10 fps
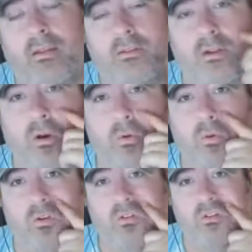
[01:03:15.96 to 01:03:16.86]
Star
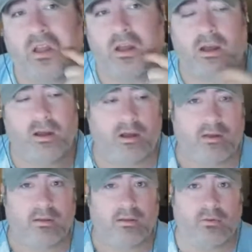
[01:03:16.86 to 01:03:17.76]
Wars
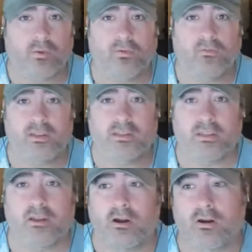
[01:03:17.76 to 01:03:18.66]
on one
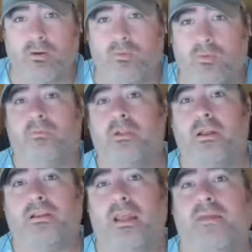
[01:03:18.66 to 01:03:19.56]
VCR and with a
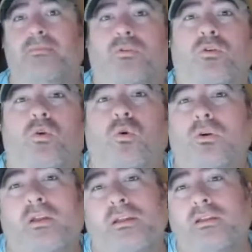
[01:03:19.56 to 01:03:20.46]
blank tape,
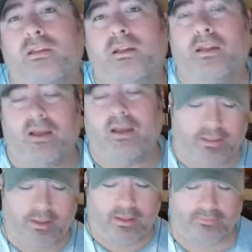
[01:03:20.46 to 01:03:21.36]
record it
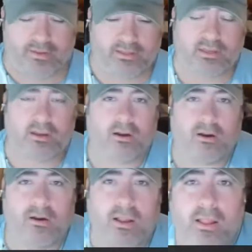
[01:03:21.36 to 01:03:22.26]
on the other
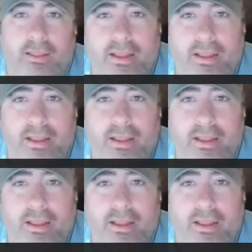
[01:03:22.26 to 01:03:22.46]
VCR.